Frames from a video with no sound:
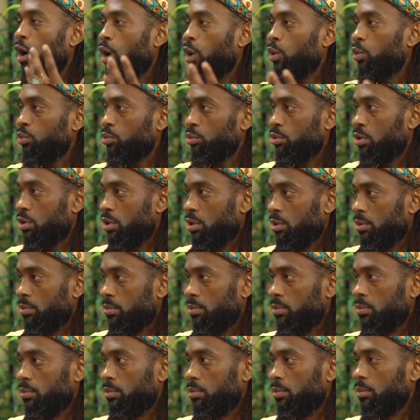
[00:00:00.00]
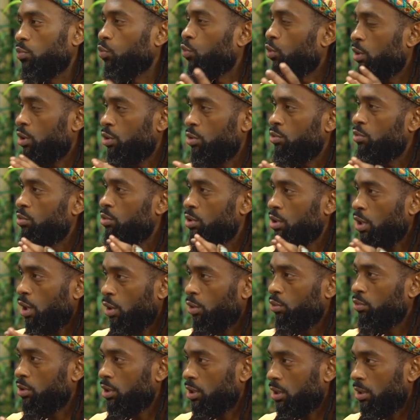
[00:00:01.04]
Oats. We'll use
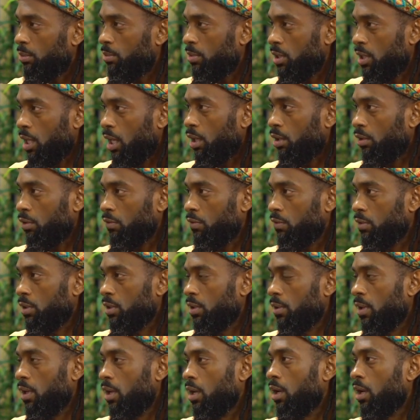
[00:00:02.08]
oats themselves.